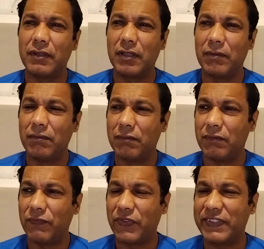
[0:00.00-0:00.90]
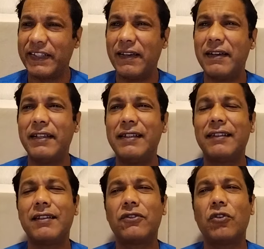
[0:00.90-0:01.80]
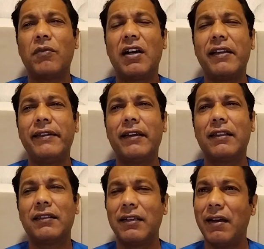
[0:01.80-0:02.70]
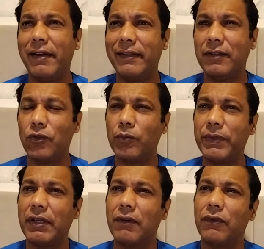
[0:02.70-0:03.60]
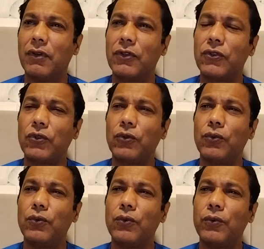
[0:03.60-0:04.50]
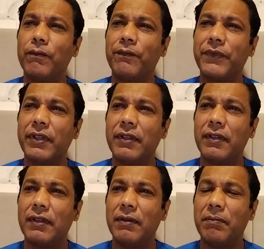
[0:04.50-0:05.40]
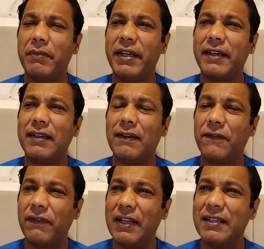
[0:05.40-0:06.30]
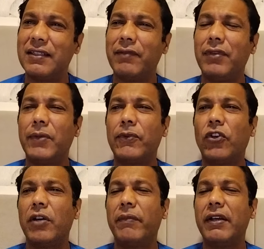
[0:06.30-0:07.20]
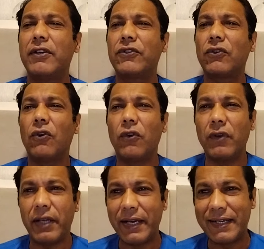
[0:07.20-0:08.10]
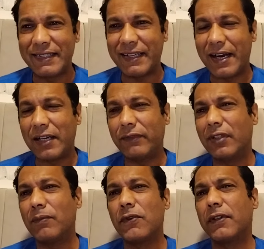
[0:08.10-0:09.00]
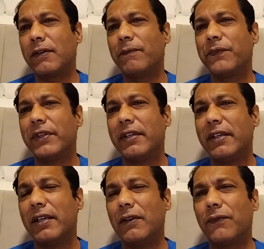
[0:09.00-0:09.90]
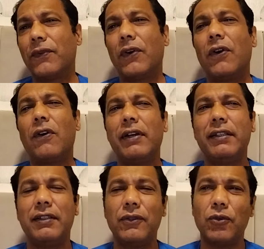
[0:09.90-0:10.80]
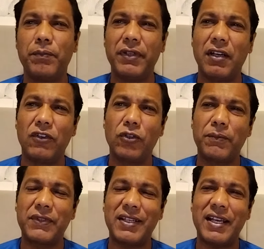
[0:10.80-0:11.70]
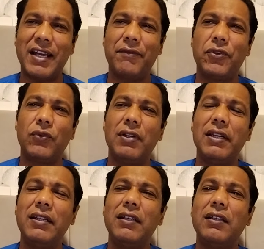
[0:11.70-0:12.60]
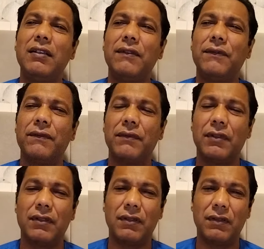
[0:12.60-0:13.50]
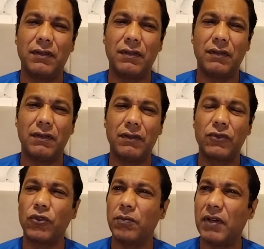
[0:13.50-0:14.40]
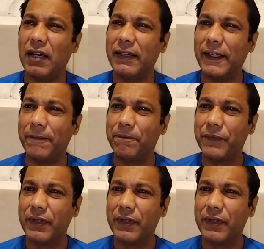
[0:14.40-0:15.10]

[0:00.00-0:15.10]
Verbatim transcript: some facilities in Somalia. Thirdly, Ethiopia wants to make defensive deployments on its side of the border. If all Ethiopian troops have to leave Somalia,